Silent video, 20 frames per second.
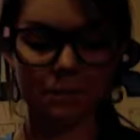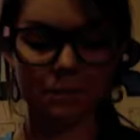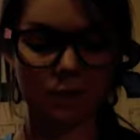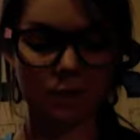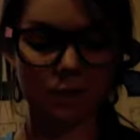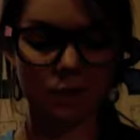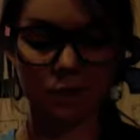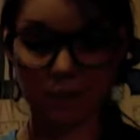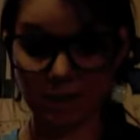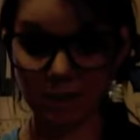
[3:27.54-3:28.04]

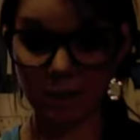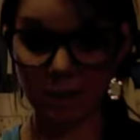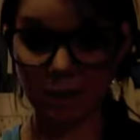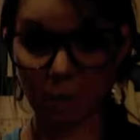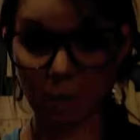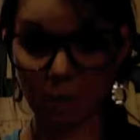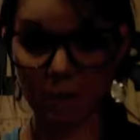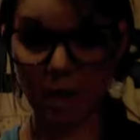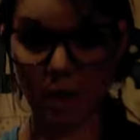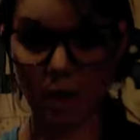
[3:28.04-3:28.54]
So this is
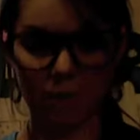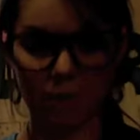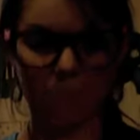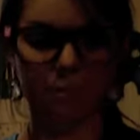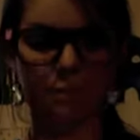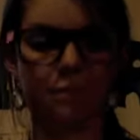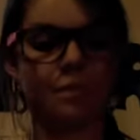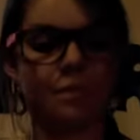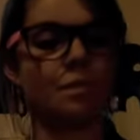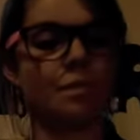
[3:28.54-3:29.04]
what we know.
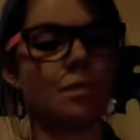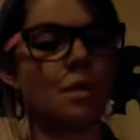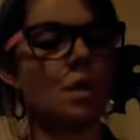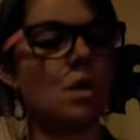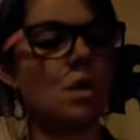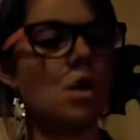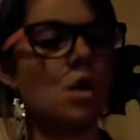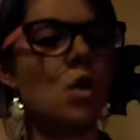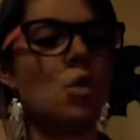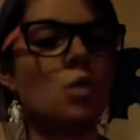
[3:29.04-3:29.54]

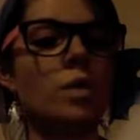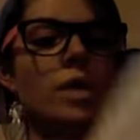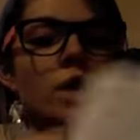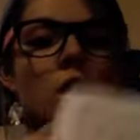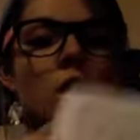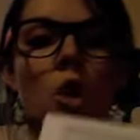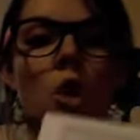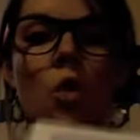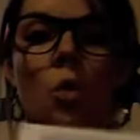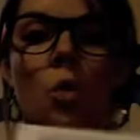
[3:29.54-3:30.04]
We
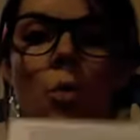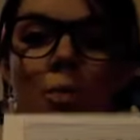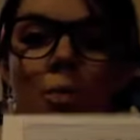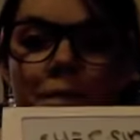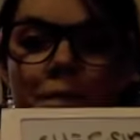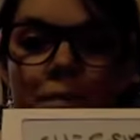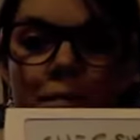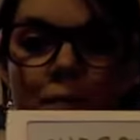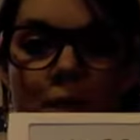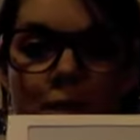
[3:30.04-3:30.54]
know
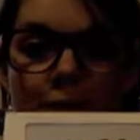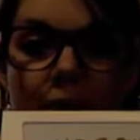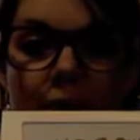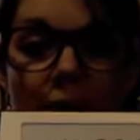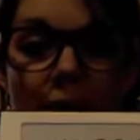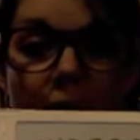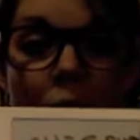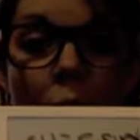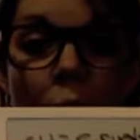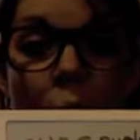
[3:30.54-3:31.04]

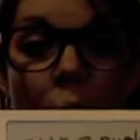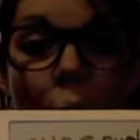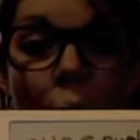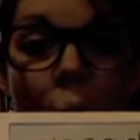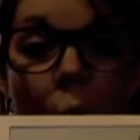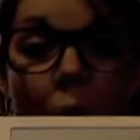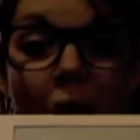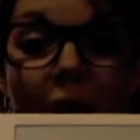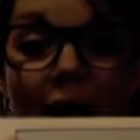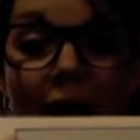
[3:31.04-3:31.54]
that
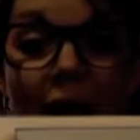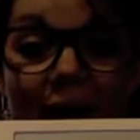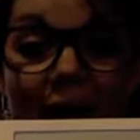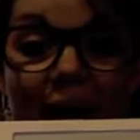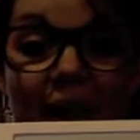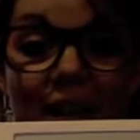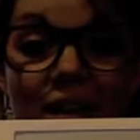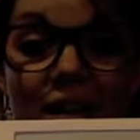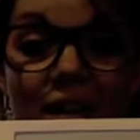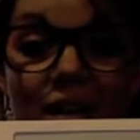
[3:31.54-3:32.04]

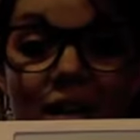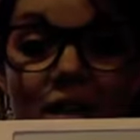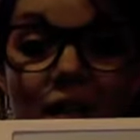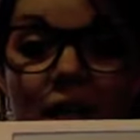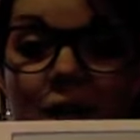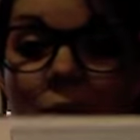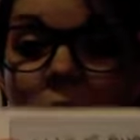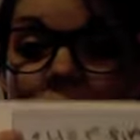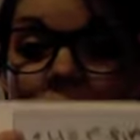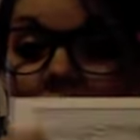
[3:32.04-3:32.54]
y
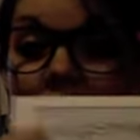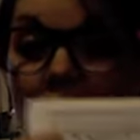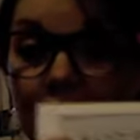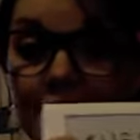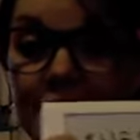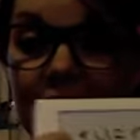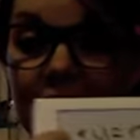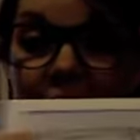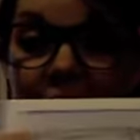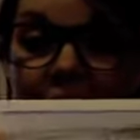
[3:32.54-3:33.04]
equals r
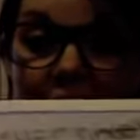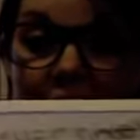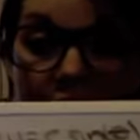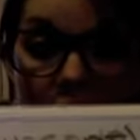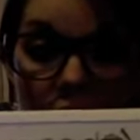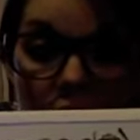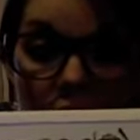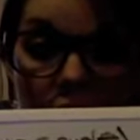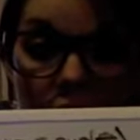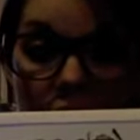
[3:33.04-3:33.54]
sine theta.
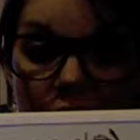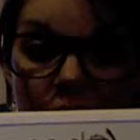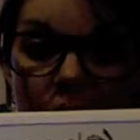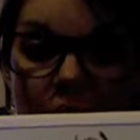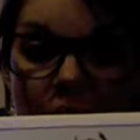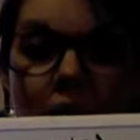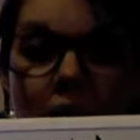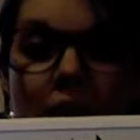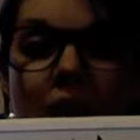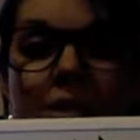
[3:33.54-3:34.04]

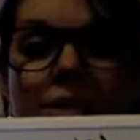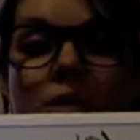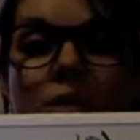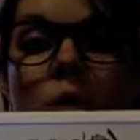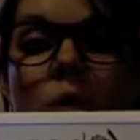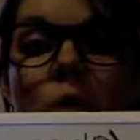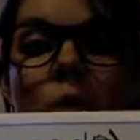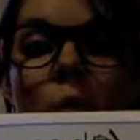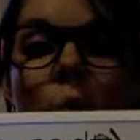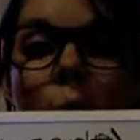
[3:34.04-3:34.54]
And
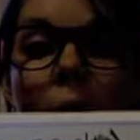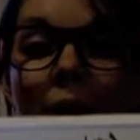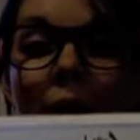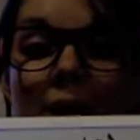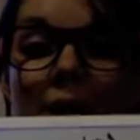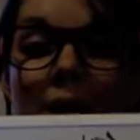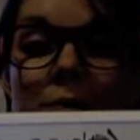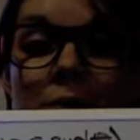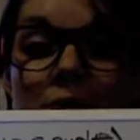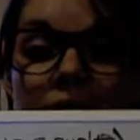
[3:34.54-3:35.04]
so
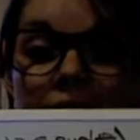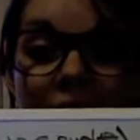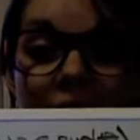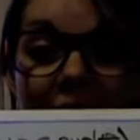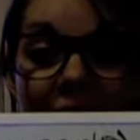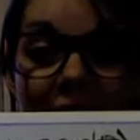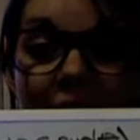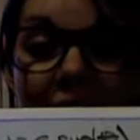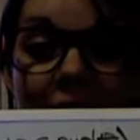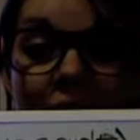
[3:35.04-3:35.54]
y equals
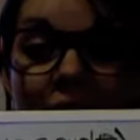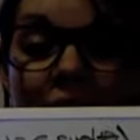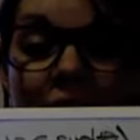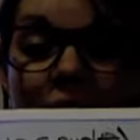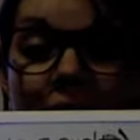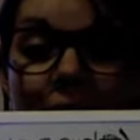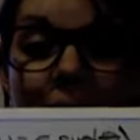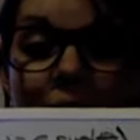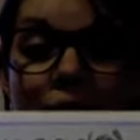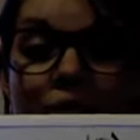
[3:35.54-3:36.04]
5
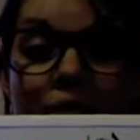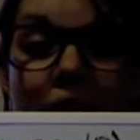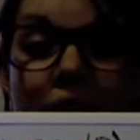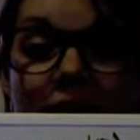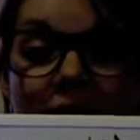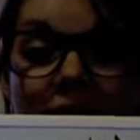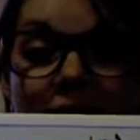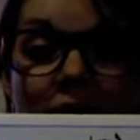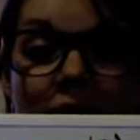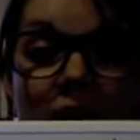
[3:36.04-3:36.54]
can be
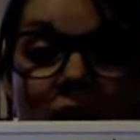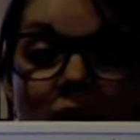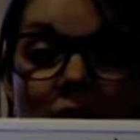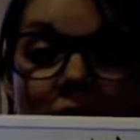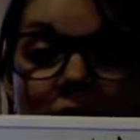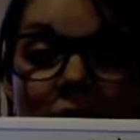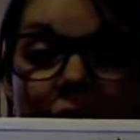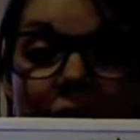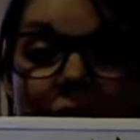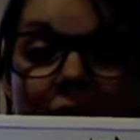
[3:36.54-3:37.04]
written
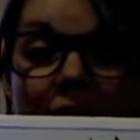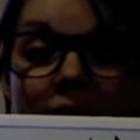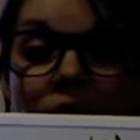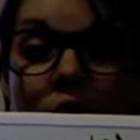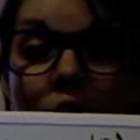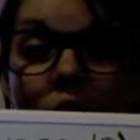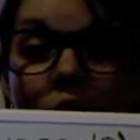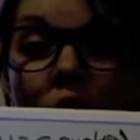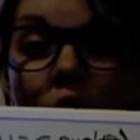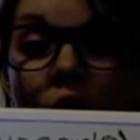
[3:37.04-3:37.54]
as
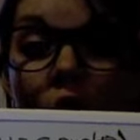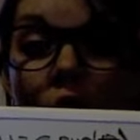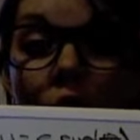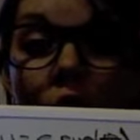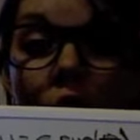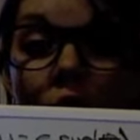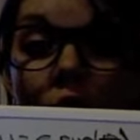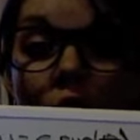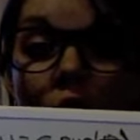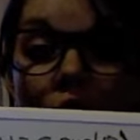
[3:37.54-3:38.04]

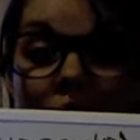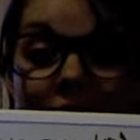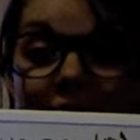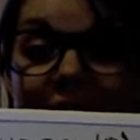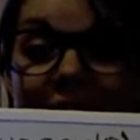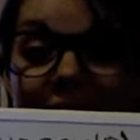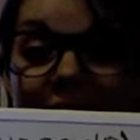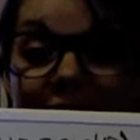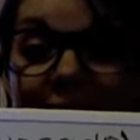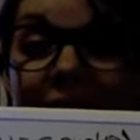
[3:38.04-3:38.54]
r
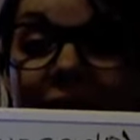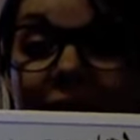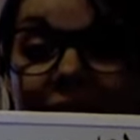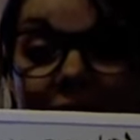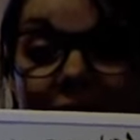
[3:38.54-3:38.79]
sine theta